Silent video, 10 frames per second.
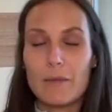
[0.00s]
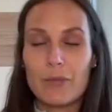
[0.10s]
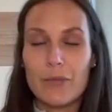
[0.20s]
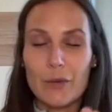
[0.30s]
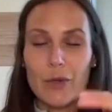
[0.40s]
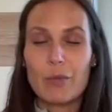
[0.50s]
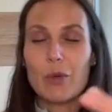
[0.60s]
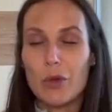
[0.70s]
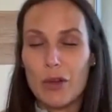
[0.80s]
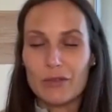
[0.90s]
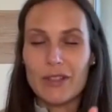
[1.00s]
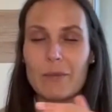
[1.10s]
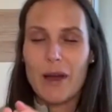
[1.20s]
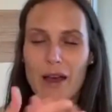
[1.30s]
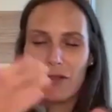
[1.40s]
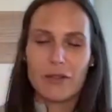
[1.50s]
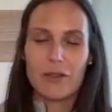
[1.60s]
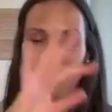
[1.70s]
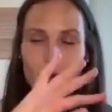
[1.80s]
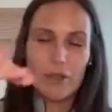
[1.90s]
then we're pulled off that path
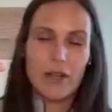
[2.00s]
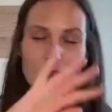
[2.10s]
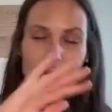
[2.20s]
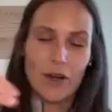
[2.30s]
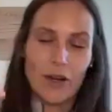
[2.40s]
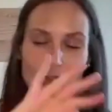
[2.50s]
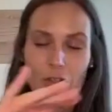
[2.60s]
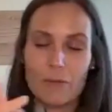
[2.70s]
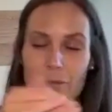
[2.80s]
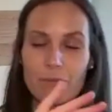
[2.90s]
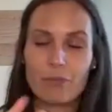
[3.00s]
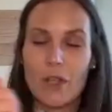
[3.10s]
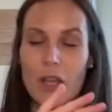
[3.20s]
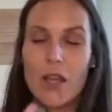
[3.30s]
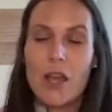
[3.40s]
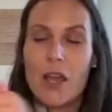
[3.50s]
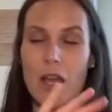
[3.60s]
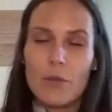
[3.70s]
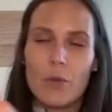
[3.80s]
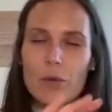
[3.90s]
or that direction.
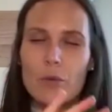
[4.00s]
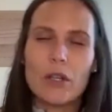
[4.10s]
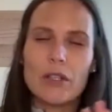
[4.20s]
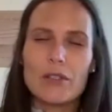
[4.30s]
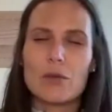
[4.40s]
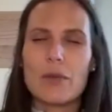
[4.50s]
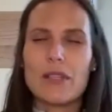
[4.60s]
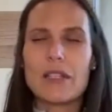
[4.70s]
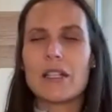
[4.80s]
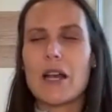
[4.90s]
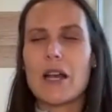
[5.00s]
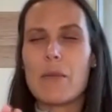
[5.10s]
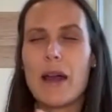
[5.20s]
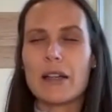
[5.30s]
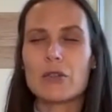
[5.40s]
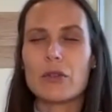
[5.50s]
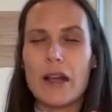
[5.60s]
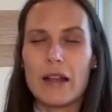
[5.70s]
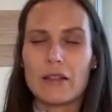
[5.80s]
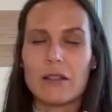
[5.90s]
And what we want is to basically come back to
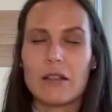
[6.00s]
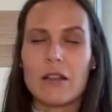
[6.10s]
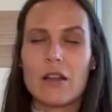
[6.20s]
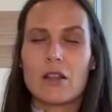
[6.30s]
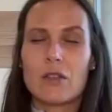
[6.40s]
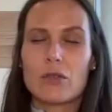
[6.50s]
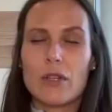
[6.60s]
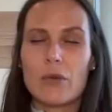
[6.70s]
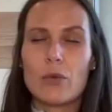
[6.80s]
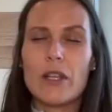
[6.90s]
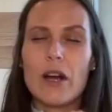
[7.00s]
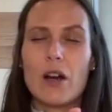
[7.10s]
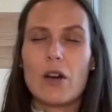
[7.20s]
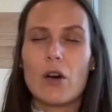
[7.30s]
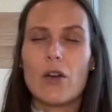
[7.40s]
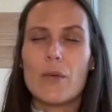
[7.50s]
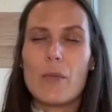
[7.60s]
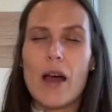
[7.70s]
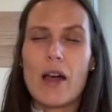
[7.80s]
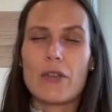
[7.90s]
that, so that we are on the
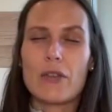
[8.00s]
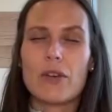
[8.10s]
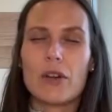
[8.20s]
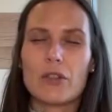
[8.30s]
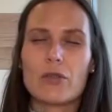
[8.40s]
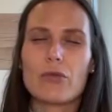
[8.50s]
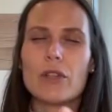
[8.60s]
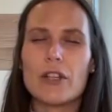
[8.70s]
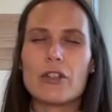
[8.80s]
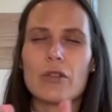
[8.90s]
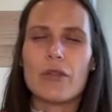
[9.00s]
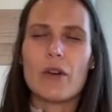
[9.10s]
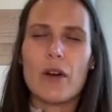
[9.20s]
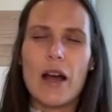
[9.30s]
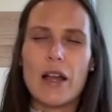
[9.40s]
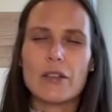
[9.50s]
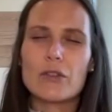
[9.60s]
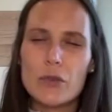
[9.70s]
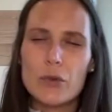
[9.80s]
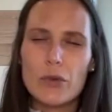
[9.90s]
path of our true nature, of our highest
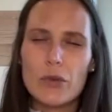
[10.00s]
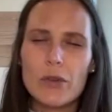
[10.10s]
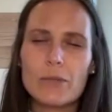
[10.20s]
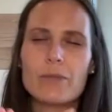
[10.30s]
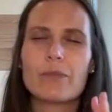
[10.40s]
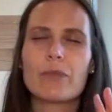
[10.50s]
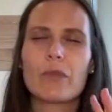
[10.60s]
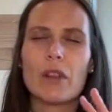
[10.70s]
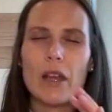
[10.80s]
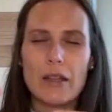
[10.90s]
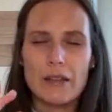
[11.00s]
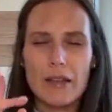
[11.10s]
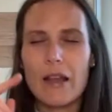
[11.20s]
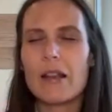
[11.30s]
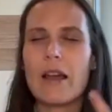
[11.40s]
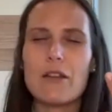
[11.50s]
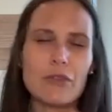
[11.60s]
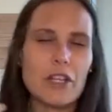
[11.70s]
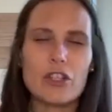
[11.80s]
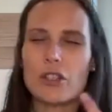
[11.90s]
truth. And then life
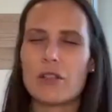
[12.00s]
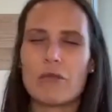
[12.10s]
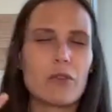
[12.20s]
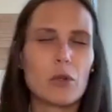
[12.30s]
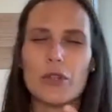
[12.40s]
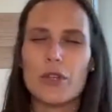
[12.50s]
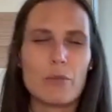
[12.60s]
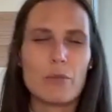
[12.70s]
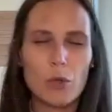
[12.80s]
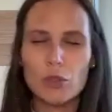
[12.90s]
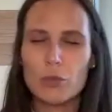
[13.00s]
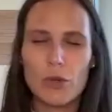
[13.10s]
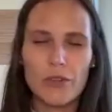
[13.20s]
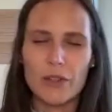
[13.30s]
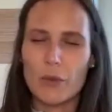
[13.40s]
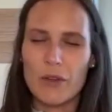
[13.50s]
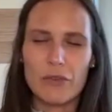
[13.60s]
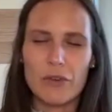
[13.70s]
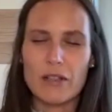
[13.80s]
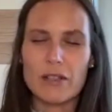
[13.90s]
can just unfold in the most perfect way
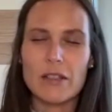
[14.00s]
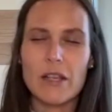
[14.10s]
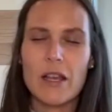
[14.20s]
for us.